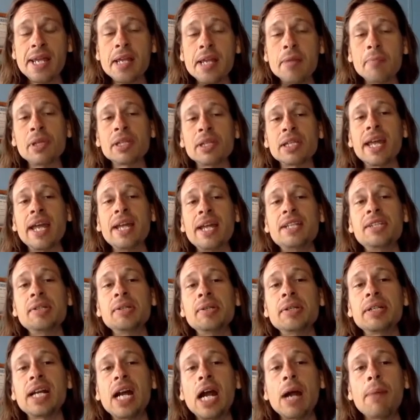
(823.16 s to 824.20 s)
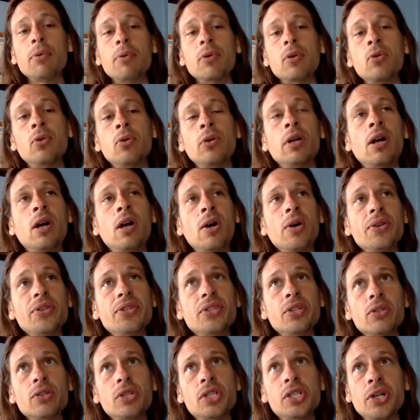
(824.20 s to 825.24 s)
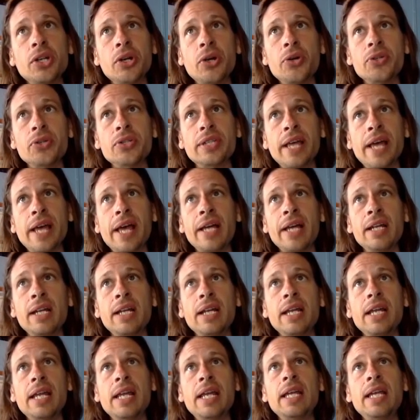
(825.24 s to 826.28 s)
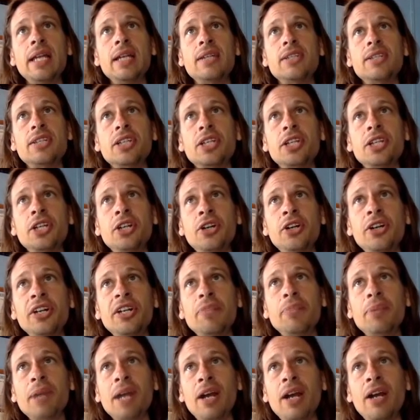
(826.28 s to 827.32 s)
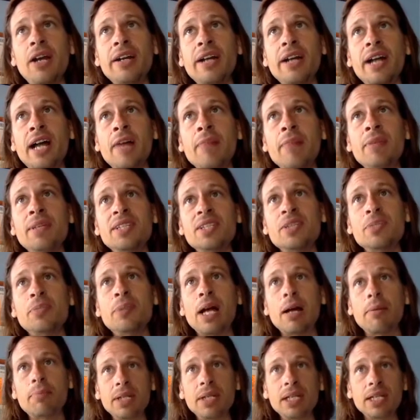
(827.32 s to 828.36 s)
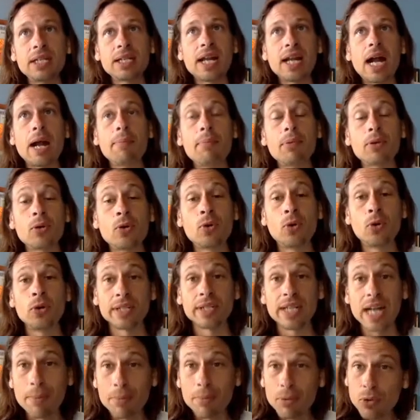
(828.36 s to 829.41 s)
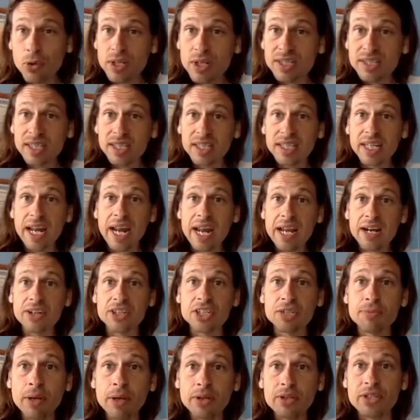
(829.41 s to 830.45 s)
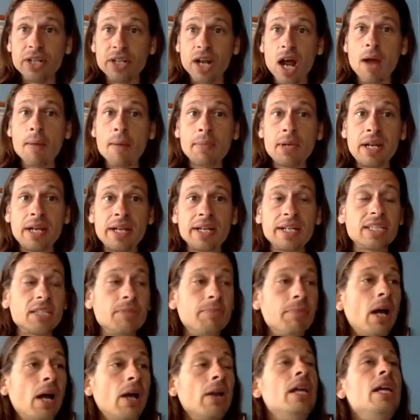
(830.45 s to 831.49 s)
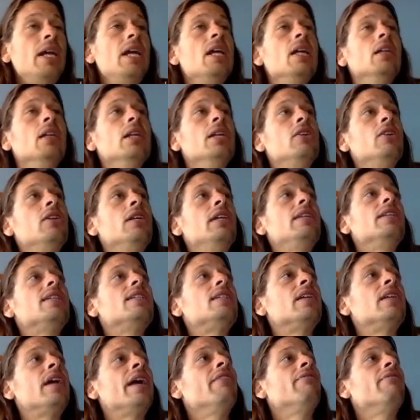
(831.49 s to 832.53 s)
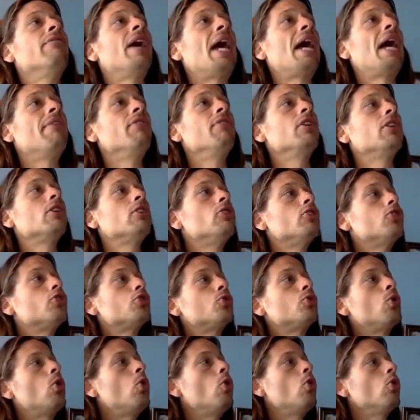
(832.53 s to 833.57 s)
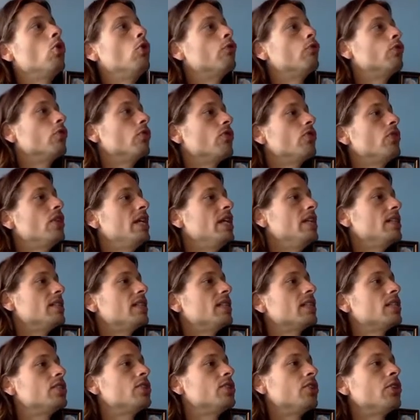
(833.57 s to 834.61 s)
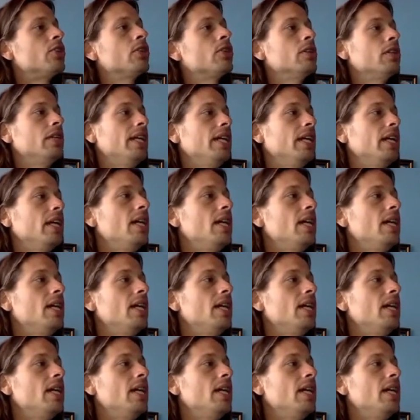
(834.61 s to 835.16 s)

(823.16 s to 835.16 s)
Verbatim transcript: But Ketu and Capricorn also shows that his security paradigm is about being Capricorn. Capricorn is the gator, it's about dominating, it's about literally the sign of having control over things externally.